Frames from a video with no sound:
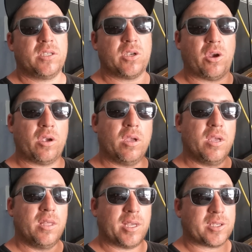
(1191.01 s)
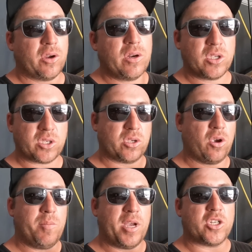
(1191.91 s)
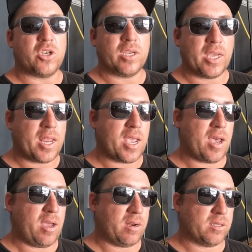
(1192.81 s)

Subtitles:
So there's only so much you can get out.